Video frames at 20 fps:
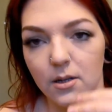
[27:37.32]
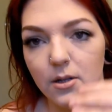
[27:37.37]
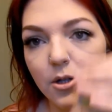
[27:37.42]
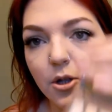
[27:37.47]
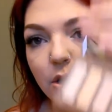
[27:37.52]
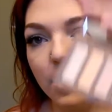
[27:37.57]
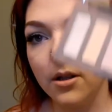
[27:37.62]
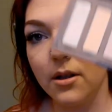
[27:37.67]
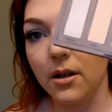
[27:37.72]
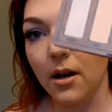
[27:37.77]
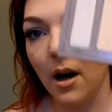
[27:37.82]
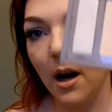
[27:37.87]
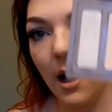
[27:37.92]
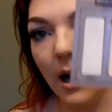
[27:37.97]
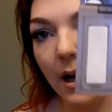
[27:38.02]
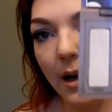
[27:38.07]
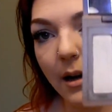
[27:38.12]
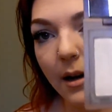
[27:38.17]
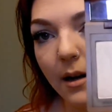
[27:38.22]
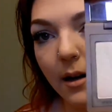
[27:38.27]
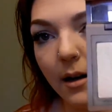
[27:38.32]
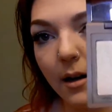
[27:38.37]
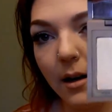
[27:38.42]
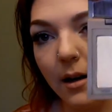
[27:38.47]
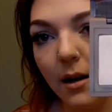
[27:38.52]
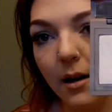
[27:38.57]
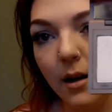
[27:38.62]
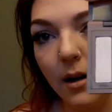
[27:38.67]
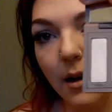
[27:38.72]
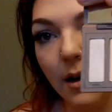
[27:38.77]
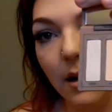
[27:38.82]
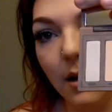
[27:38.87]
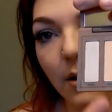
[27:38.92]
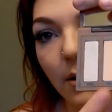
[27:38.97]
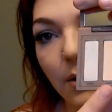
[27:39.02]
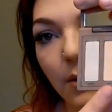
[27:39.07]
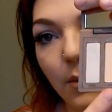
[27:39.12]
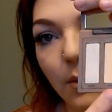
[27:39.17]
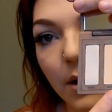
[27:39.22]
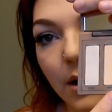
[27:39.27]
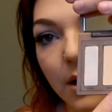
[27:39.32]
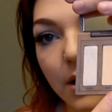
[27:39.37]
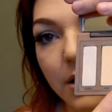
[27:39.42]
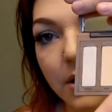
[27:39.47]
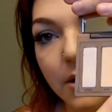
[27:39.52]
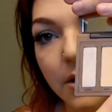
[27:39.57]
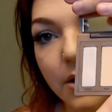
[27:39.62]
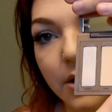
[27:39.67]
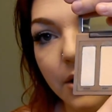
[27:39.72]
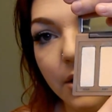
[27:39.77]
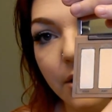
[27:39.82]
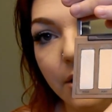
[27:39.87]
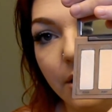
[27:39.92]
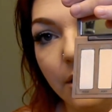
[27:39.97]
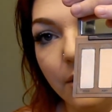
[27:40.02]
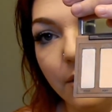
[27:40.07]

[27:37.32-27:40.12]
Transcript: just got 1, 2,